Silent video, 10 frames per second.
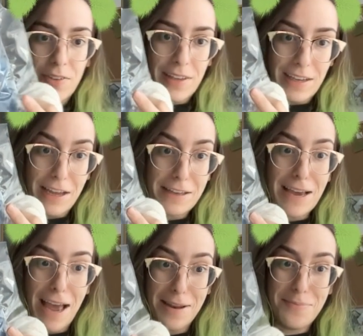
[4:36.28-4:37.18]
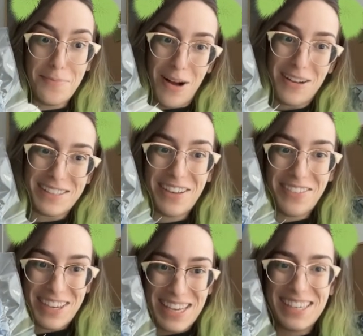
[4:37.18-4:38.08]
I got 10 balls
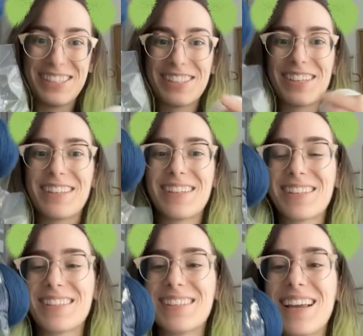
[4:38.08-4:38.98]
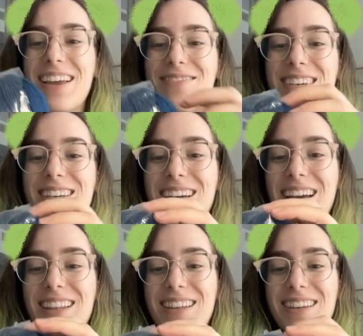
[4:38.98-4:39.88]
of each in this navy
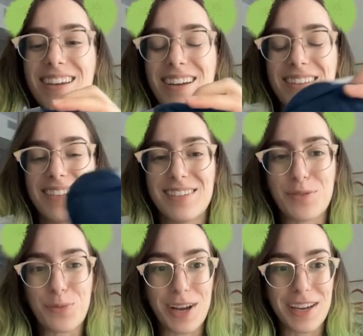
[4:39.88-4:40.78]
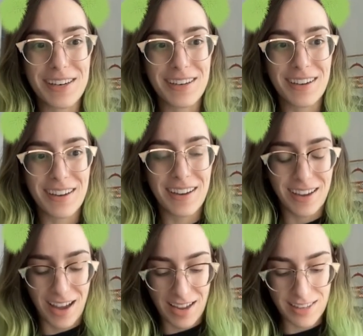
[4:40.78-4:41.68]
and this white.
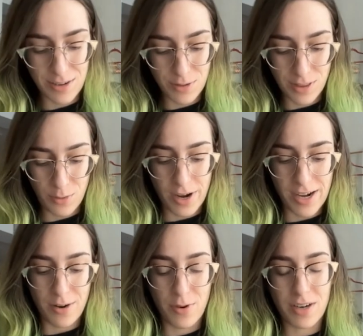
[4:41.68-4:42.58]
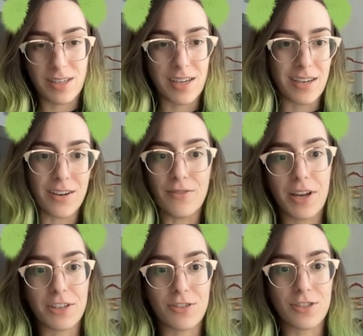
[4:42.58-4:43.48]
I think with the white I want to like knit a
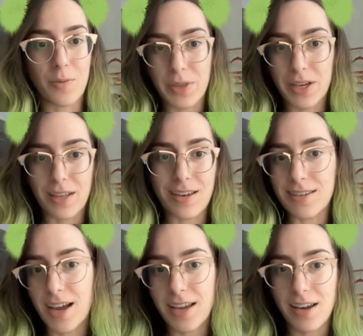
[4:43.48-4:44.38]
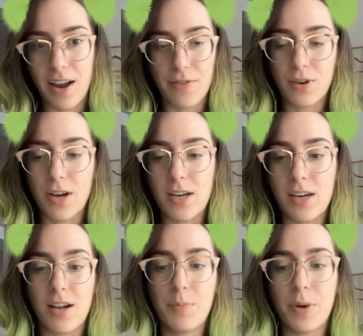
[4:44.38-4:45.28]
vest or something and then dye it after I knit
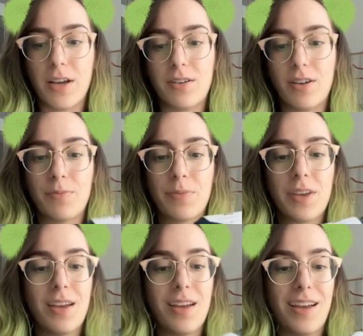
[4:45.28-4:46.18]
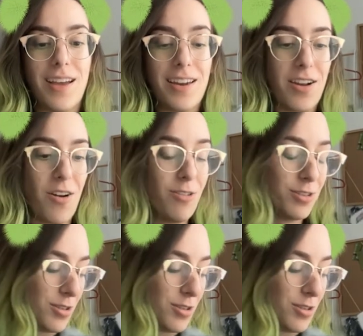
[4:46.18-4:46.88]
it up. I don't know. And I also